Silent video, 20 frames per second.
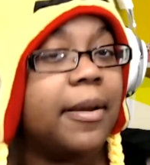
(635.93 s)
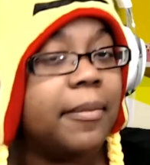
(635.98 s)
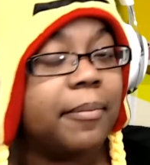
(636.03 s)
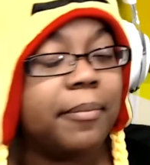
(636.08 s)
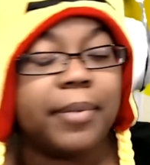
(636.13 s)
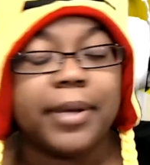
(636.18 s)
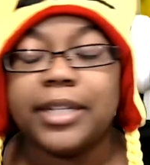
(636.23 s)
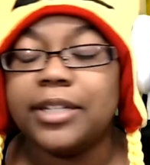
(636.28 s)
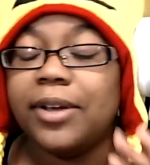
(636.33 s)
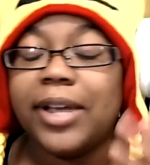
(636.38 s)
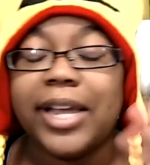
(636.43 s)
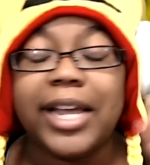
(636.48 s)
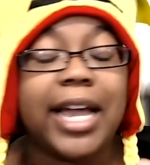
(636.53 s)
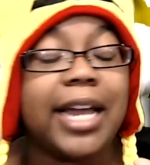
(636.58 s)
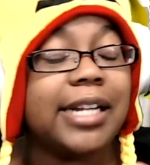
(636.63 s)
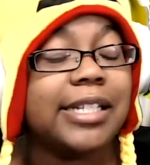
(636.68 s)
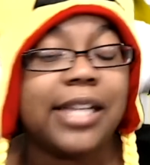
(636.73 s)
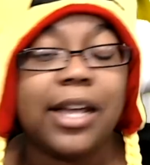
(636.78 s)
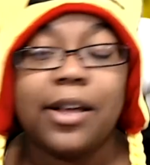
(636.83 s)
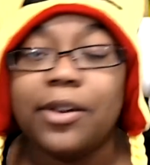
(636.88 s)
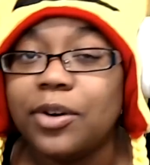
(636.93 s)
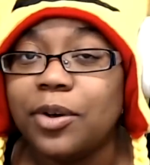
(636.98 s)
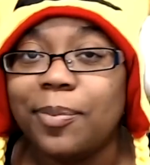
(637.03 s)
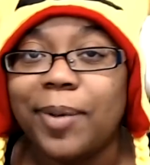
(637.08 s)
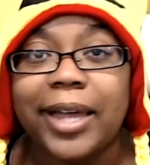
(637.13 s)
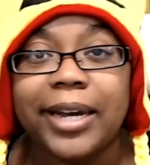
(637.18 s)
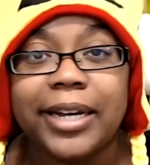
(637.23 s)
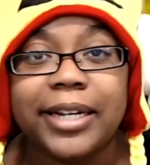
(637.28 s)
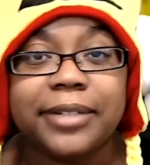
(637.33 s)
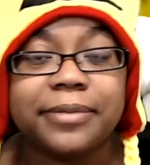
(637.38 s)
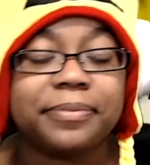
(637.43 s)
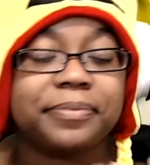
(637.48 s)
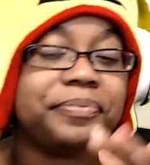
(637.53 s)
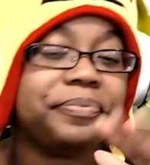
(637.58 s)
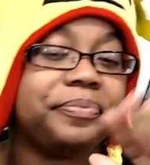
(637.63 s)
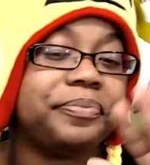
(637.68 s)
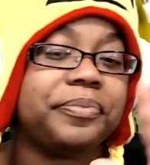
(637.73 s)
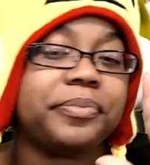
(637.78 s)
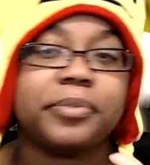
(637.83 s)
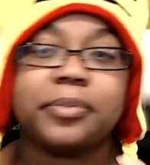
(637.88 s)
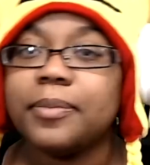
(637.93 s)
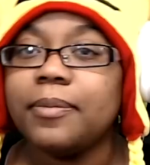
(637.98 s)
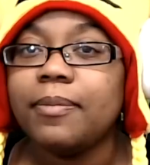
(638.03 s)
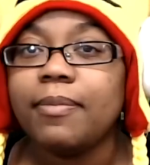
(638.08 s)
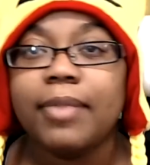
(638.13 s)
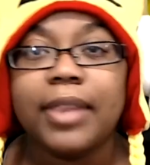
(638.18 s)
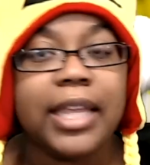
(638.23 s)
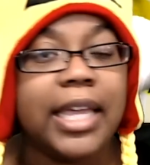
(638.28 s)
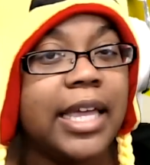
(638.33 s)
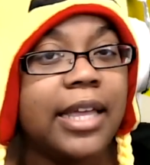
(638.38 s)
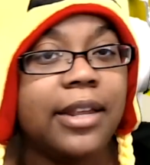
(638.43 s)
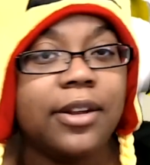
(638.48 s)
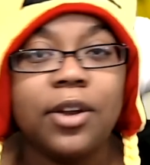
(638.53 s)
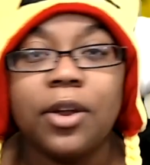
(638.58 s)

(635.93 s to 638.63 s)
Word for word: But you ain't gotta tell nobody. It